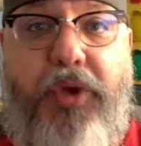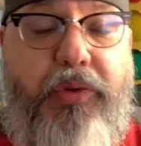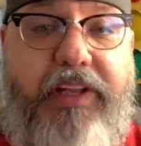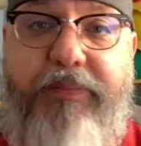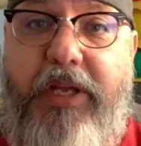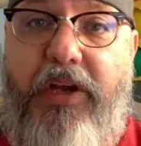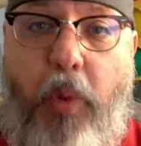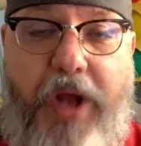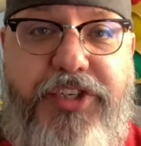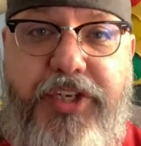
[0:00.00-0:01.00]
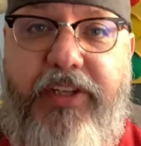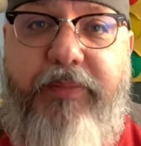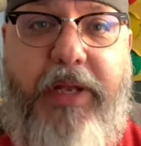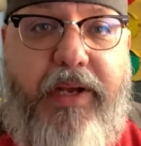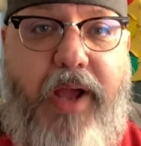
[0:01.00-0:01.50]
So leave me a question,
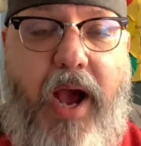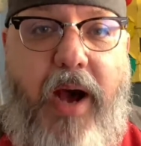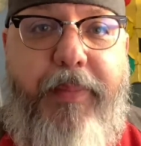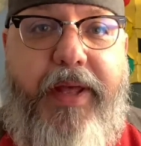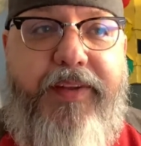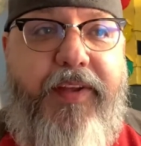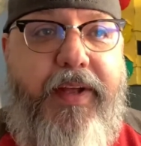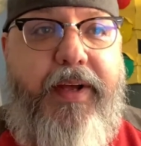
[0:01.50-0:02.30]
leave me a comment,